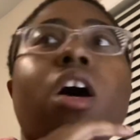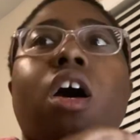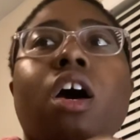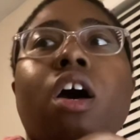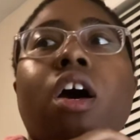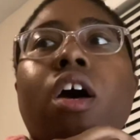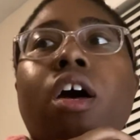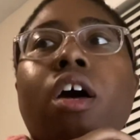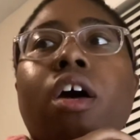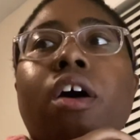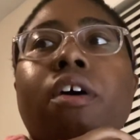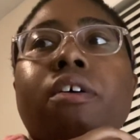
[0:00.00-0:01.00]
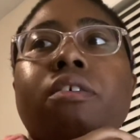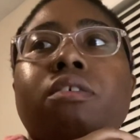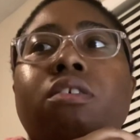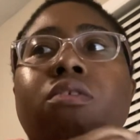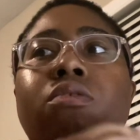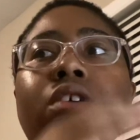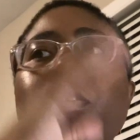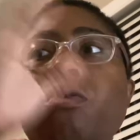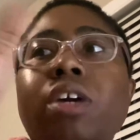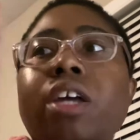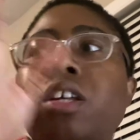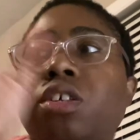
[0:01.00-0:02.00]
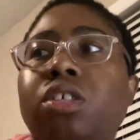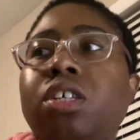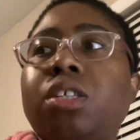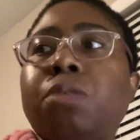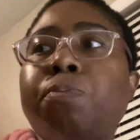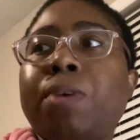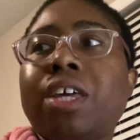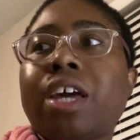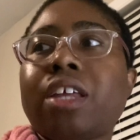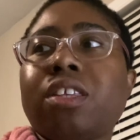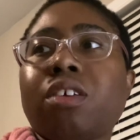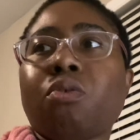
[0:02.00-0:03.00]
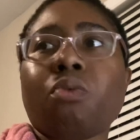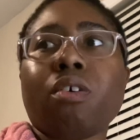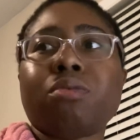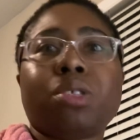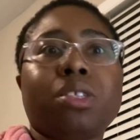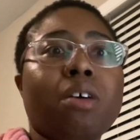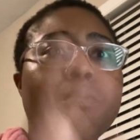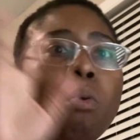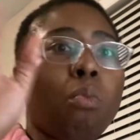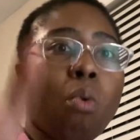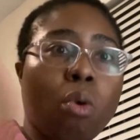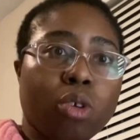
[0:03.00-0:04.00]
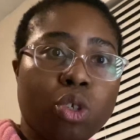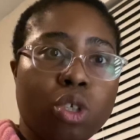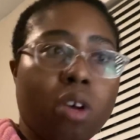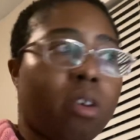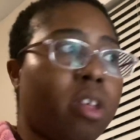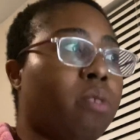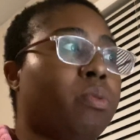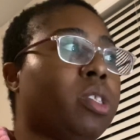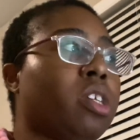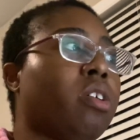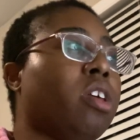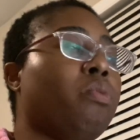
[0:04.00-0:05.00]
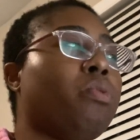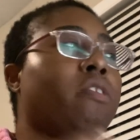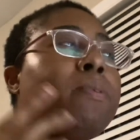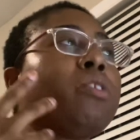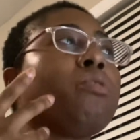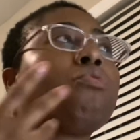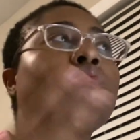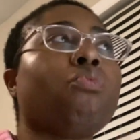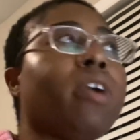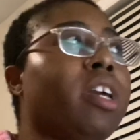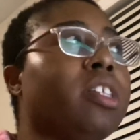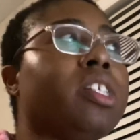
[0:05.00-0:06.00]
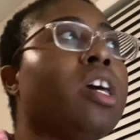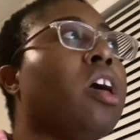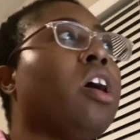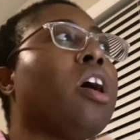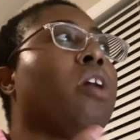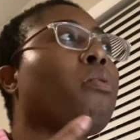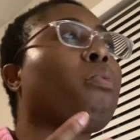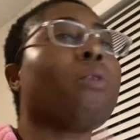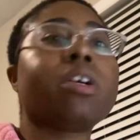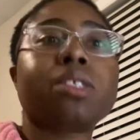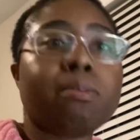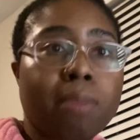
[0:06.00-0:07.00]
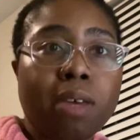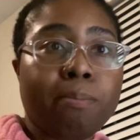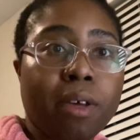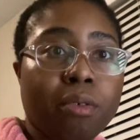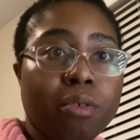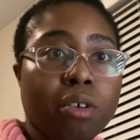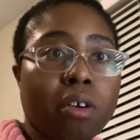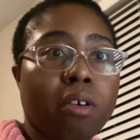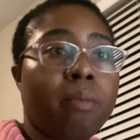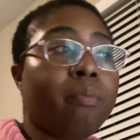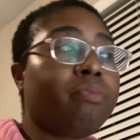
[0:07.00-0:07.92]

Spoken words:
getting to speak at some award show. It would have been a great resume builder.